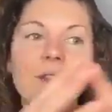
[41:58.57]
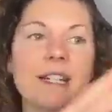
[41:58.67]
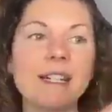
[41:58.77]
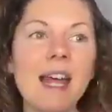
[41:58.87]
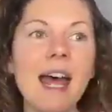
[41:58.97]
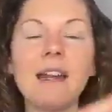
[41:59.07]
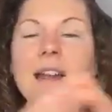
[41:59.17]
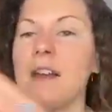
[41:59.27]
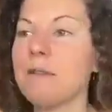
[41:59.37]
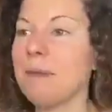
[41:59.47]
Reset,
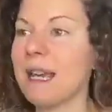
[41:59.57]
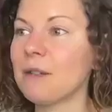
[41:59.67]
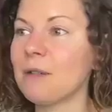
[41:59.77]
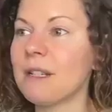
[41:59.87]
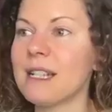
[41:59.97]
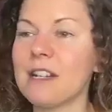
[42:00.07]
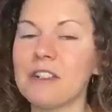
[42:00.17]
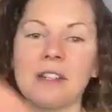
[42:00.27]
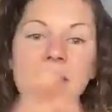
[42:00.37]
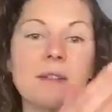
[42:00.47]
make new
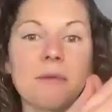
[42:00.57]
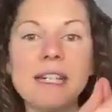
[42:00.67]
decisions.